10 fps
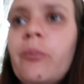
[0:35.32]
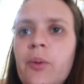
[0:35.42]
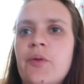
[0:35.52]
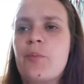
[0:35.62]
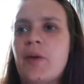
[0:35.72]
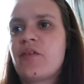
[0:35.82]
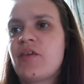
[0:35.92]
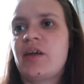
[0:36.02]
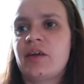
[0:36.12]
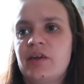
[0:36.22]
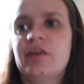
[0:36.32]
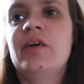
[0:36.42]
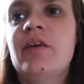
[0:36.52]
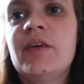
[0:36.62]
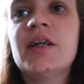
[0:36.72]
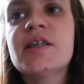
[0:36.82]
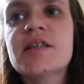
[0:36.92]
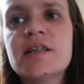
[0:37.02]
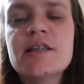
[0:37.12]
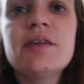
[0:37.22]
we're expecting I think
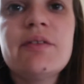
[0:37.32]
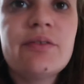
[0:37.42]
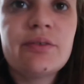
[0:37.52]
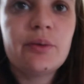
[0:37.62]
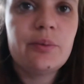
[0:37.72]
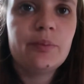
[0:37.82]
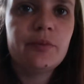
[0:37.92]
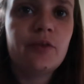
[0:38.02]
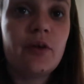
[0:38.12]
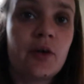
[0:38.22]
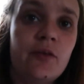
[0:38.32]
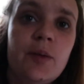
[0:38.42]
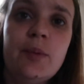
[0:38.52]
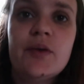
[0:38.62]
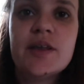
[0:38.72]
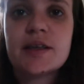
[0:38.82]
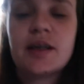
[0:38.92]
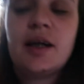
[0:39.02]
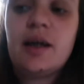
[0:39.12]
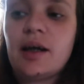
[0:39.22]
it's a delivery from for our coffee pods
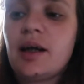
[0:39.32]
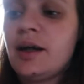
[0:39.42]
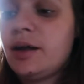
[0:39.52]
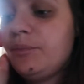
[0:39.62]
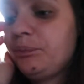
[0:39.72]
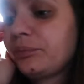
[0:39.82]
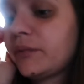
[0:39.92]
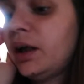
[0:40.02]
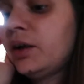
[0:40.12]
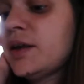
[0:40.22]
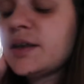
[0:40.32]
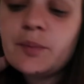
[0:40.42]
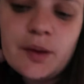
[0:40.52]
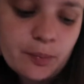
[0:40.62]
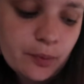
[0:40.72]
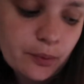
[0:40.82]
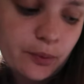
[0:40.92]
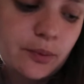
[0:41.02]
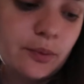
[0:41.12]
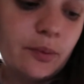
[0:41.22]
um, I know some
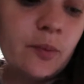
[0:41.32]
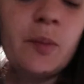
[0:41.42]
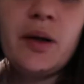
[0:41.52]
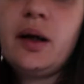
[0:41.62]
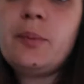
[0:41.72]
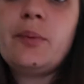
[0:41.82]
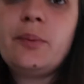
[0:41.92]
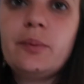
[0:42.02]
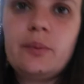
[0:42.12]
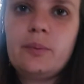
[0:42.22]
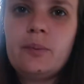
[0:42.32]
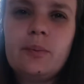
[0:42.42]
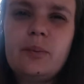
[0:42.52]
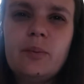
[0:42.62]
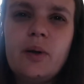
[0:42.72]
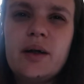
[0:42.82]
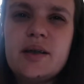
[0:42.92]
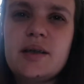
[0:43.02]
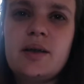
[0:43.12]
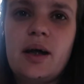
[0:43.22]
people would be like
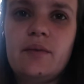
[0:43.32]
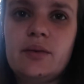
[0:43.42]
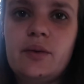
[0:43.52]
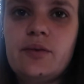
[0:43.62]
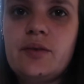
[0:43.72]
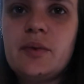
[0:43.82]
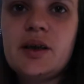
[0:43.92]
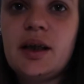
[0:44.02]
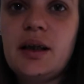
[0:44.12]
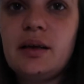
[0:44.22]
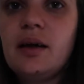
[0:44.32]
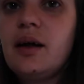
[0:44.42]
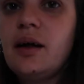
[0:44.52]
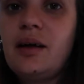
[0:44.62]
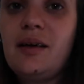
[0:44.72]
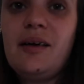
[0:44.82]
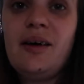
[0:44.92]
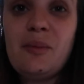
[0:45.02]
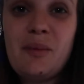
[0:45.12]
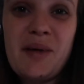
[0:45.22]
why do you have a coffee machine
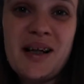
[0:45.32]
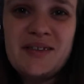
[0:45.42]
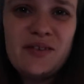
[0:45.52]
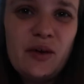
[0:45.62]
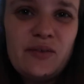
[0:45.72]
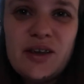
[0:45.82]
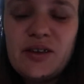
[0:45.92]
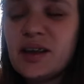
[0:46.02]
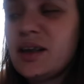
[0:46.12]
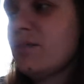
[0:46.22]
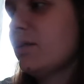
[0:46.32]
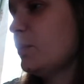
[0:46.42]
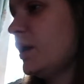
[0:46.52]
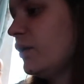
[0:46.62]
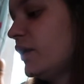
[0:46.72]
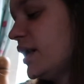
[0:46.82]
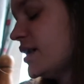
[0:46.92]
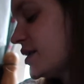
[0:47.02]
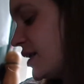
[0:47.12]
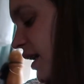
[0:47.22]
I'm a massive coffee drinker if I'm being
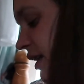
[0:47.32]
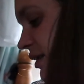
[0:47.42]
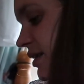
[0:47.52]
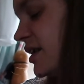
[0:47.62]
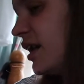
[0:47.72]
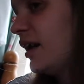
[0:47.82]
honest and